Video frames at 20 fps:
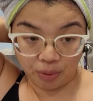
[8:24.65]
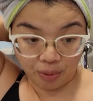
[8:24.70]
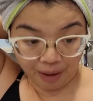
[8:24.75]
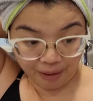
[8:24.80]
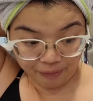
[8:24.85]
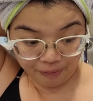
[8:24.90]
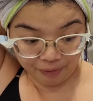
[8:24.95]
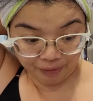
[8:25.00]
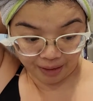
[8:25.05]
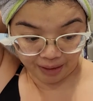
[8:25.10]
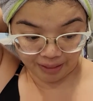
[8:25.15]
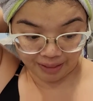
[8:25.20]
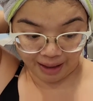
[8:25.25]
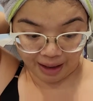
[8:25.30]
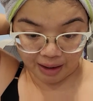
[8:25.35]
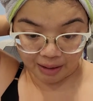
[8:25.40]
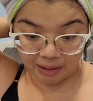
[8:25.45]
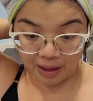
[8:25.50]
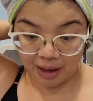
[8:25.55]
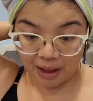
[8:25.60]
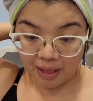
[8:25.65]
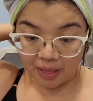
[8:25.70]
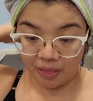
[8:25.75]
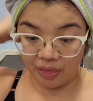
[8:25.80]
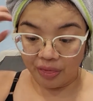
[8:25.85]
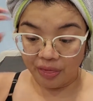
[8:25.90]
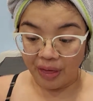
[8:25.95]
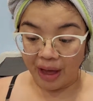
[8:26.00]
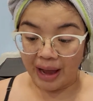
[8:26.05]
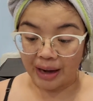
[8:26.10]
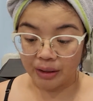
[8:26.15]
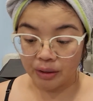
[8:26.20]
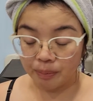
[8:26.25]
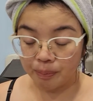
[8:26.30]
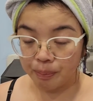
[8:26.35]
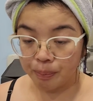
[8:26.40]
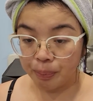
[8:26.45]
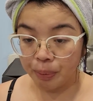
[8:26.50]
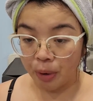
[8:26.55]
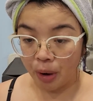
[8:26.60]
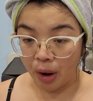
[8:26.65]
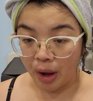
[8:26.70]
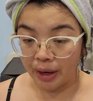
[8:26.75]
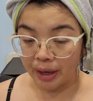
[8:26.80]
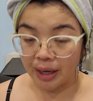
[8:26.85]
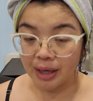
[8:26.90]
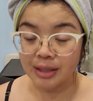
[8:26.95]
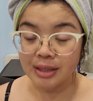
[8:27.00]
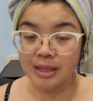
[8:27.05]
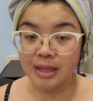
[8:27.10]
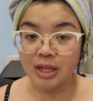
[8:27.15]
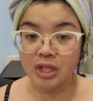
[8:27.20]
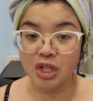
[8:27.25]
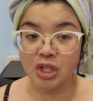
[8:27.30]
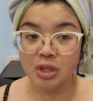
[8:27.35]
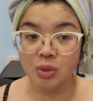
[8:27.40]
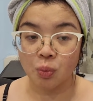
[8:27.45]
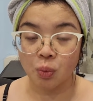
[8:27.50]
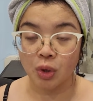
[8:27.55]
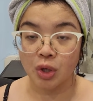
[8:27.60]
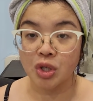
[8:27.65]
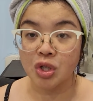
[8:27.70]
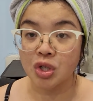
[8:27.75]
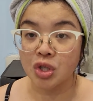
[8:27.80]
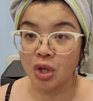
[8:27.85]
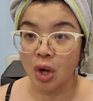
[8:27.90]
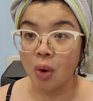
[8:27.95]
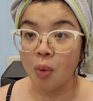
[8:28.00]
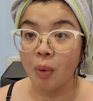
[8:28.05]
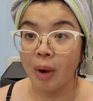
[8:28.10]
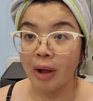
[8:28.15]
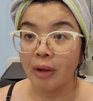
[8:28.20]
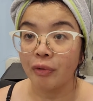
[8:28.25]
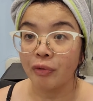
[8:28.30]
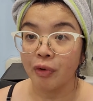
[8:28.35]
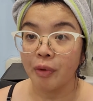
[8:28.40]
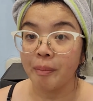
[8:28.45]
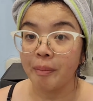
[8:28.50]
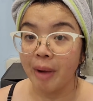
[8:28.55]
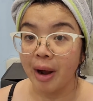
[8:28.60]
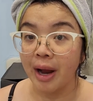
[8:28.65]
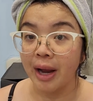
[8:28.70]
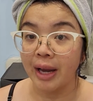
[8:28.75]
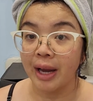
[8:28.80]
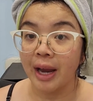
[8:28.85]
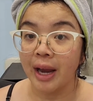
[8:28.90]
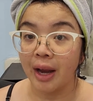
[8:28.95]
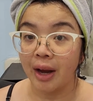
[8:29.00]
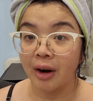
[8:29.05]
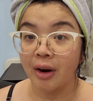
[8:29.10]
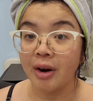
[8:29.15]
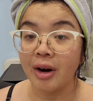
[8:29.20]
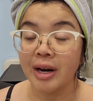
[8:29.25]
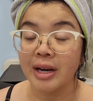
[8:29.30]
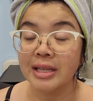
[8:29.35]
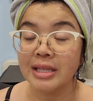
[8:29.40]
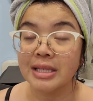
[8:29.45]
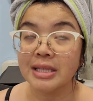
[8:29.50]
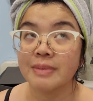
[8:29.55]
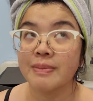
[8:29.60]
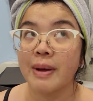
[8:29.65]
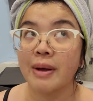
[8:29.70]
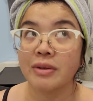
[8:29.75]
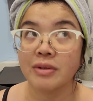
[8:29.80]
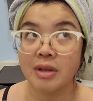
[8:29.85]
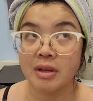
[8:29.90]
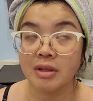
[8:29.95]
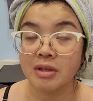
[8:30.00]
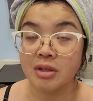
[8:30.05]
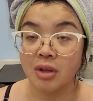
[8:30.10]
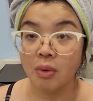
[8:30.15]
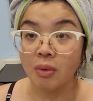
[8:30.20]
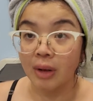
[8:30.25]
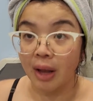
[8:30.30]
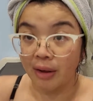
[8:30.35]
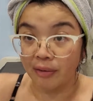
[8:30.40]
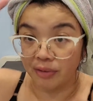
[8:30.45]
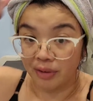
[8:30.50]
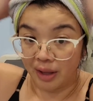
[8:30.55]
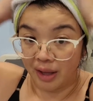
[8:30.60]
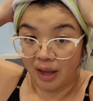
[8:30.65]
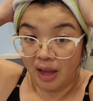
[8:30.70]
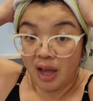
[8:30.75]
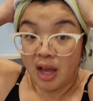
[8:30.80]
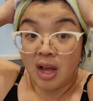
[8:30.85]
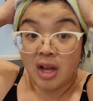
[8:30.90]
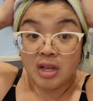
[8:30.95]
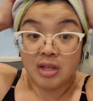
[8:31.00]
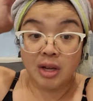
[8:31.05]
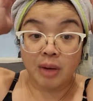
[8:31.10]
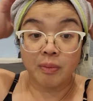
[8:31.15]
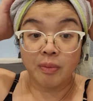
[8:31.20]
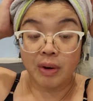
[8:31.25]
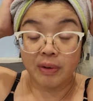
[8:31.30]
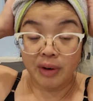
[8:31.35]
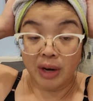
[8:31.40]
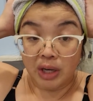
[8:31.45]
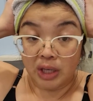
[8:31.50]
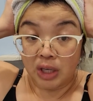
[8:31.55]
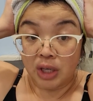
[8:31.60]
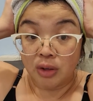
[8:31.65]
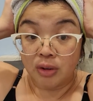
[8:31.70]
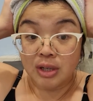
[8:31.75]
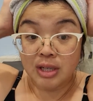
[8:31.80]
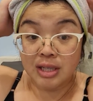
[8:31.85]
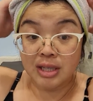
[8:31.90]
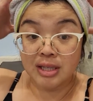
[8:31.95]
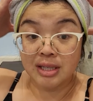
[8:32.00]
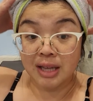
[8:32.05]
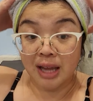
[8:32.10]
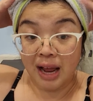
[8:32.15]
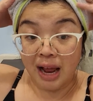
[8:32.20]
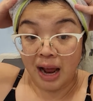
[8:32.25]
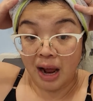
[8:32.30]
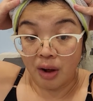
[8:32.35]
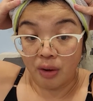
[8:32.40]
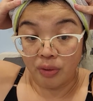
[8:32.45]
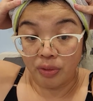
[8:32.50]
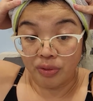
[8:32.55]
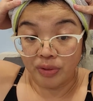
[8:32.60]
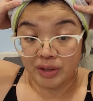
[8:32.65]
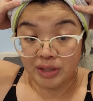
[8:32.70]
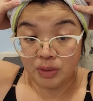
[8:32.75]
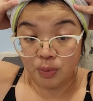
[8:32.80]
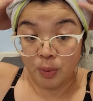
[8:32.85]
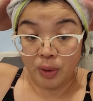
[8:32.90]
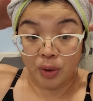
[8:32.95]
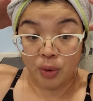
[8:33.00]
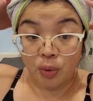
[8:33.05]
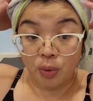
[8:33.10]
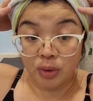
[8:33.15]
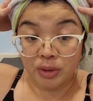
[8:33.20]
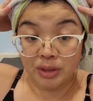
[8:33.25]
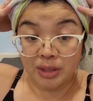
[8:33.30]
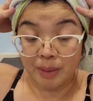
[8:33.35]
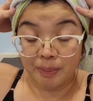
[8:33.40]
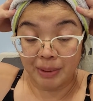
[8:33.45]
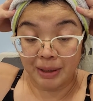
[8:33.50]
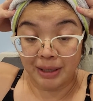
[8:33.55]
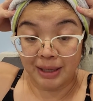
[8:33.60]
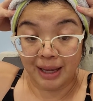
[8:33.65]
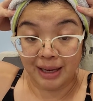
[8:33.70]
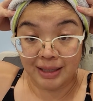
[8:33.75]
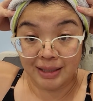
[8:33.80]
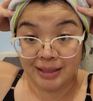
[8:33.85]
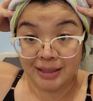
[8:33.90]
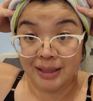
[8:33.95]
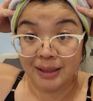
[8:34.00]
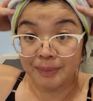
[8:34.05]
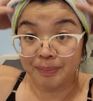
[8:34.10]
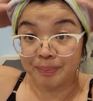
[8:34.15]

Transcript: I feel like that product, it just works so well for my hair and it smells so lovely. So I'm curious to see how this one holds up against it.